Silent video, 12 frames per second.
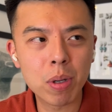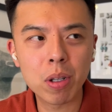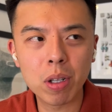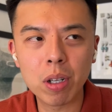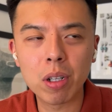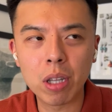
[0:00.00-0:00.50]

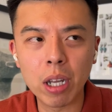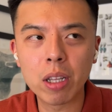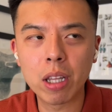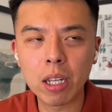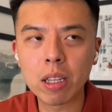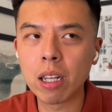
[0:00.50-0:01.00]
typically
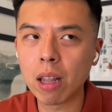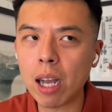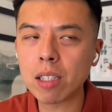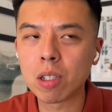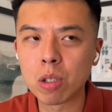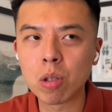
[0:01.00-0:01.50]
they
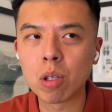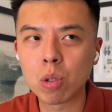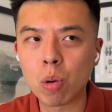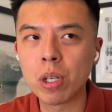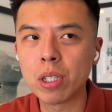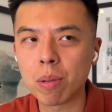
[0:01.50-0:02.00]
last until the
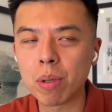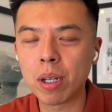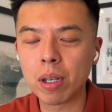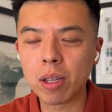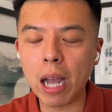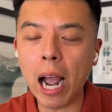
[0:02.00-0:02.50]
20
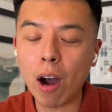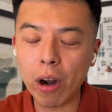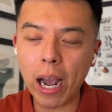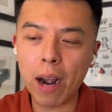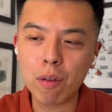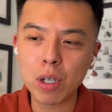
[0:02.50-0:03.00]
something. On
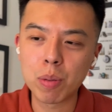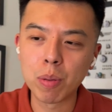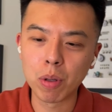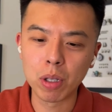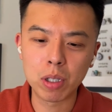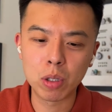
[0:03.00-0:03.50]
average,
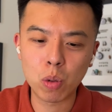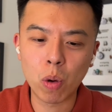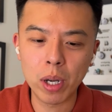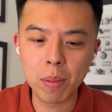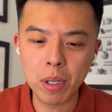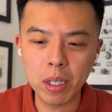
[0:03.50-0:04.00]
people listen
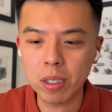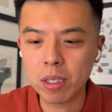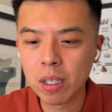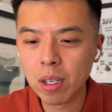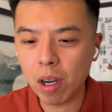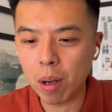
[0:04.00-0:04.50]
20 minutes
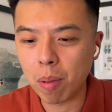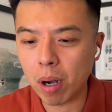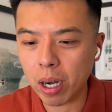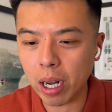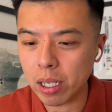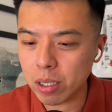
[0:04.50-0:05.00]
on
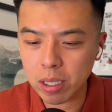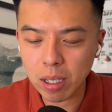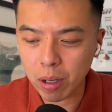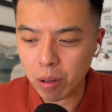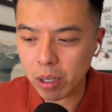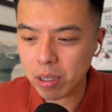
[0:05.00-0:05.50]
podcasts. Isn't
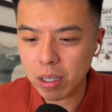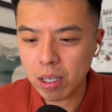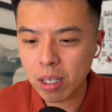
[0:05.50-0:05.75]
that crazy?